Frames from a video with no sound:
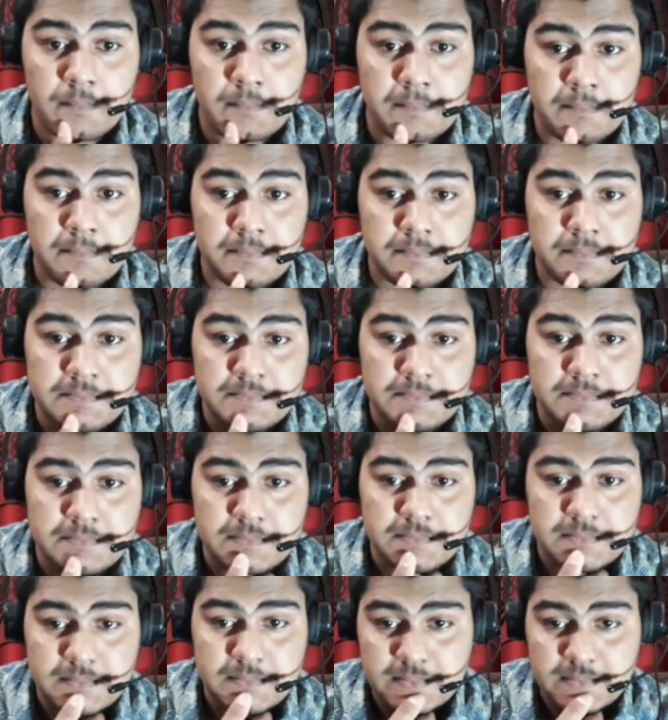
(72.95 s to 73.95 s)
university is
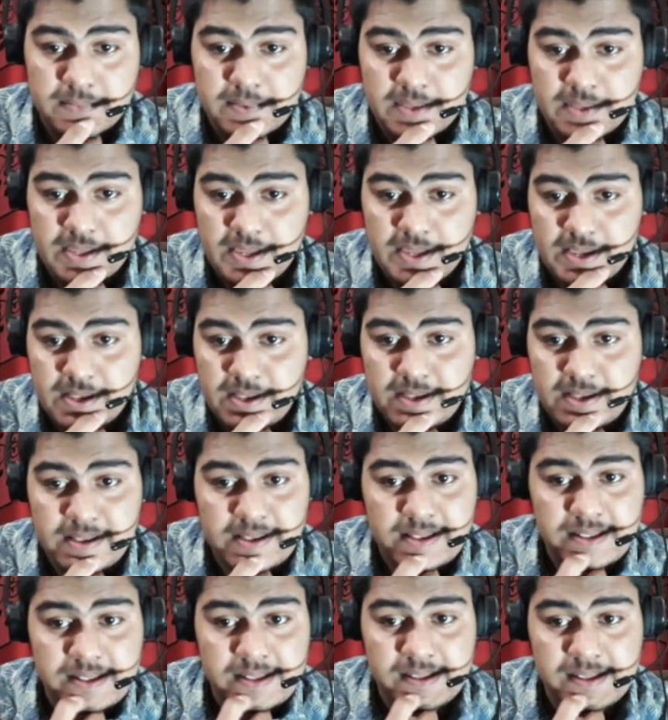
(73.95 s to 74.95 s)
being developed
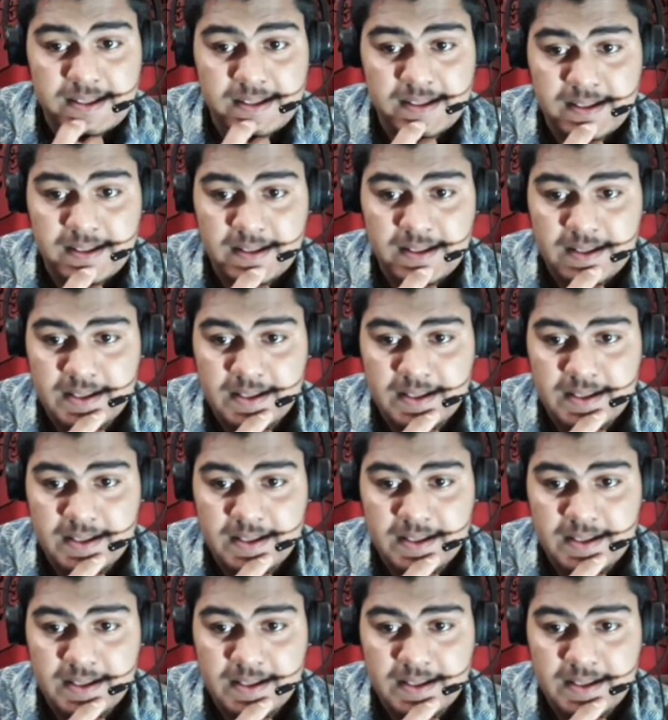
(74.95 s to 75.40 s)
thanks to private